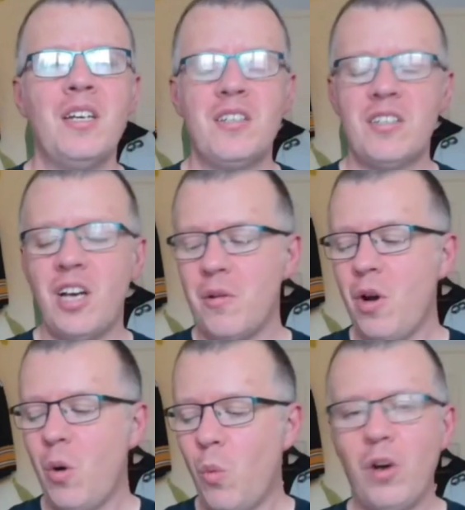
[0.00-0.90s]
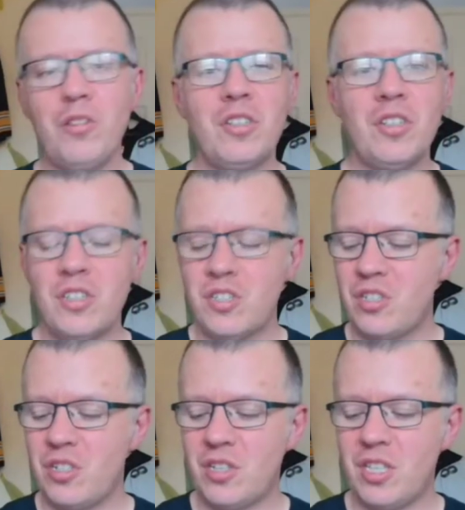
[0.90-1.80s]
So what
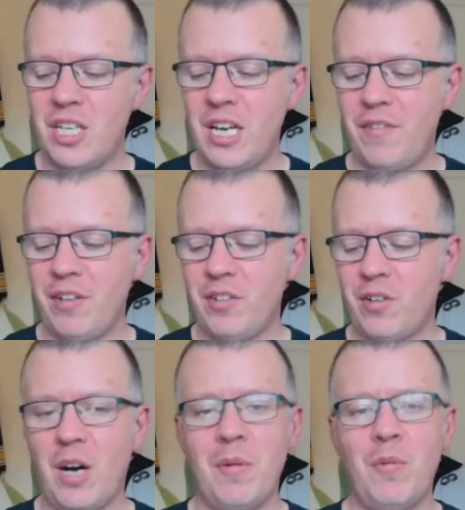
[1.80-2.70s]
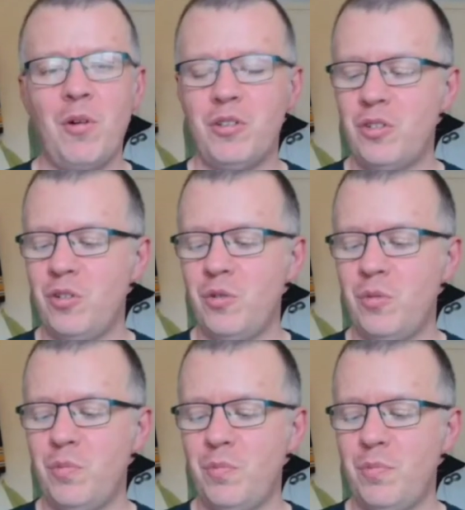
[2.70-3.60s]
does the NFL.com and what
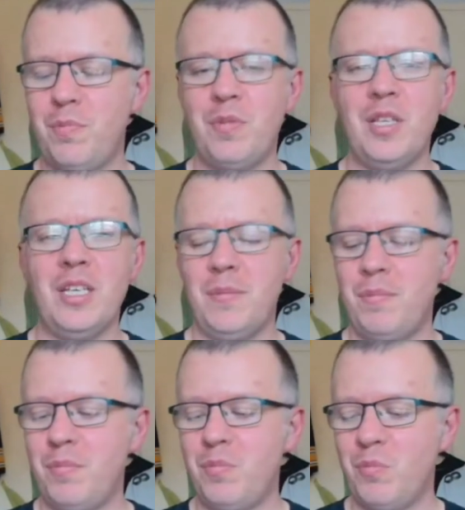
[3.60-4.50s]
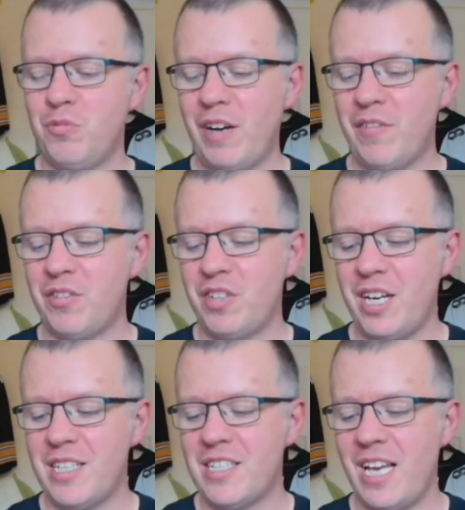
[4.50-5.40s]
do the draft
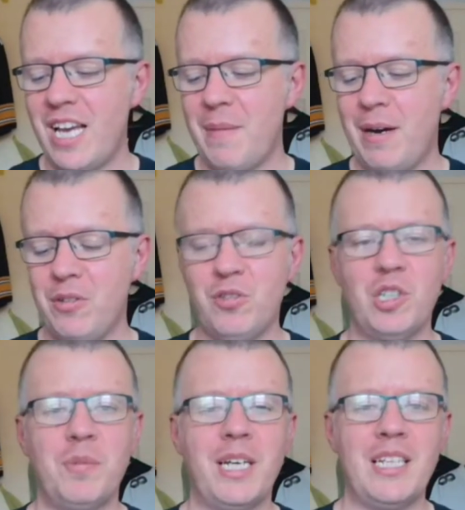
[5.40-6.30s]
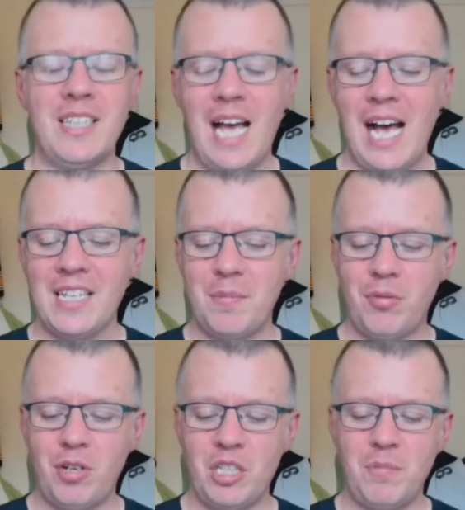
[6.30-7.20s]
sites say about George Pickens as a
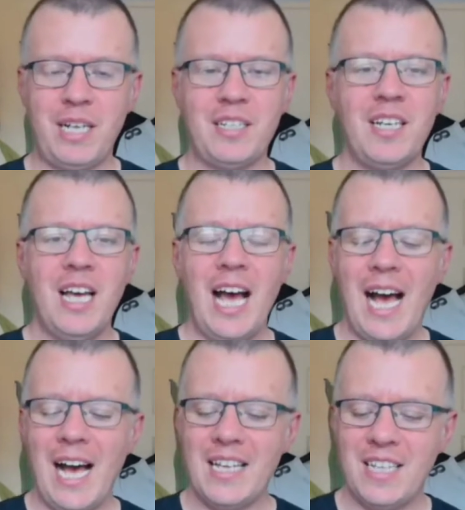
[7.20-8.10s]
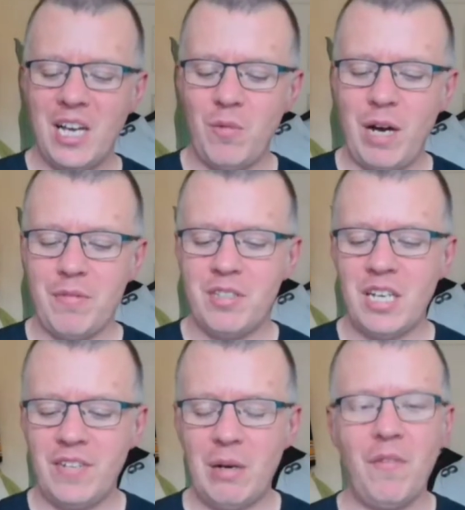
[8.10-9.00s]
prospect, as a wide
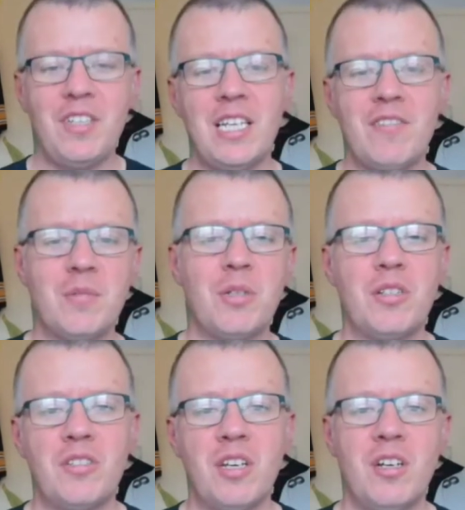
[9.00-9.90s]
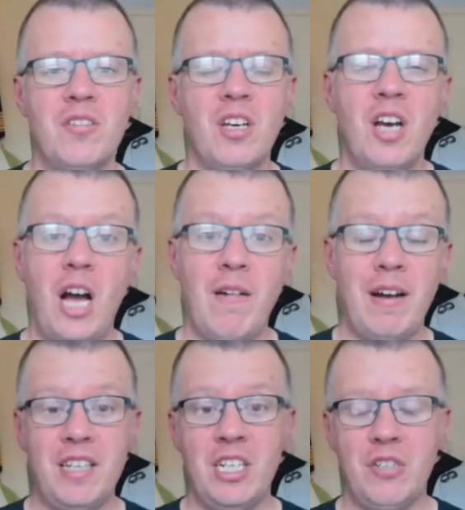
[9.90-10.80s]
receiver? Now, obviously, there were some concerns around
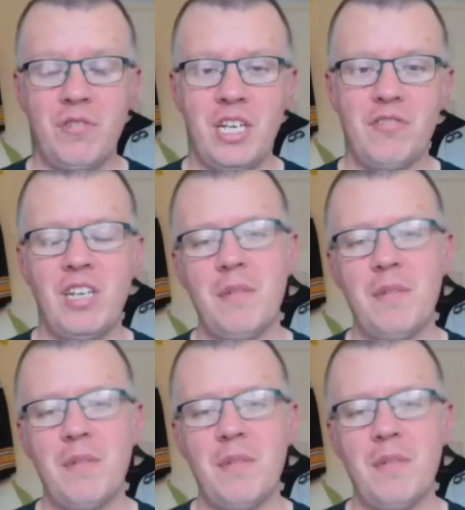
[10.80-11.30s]
his injury history.